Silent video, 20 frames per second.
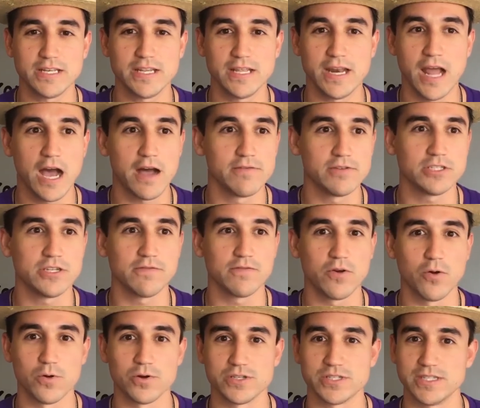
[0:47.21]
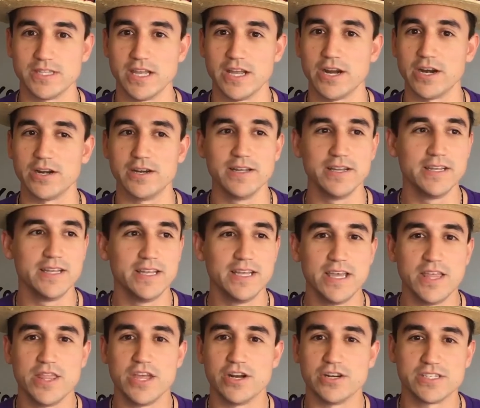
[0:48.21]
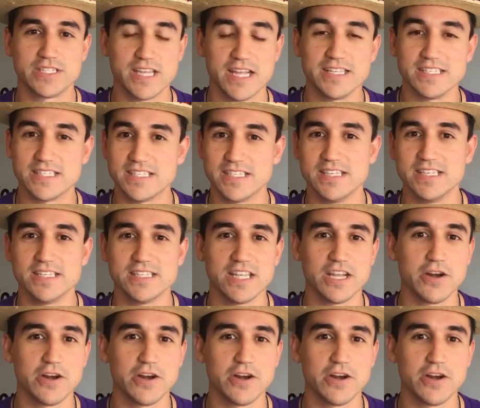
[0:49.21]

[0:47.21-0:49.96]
and obviously, of course, their their senses,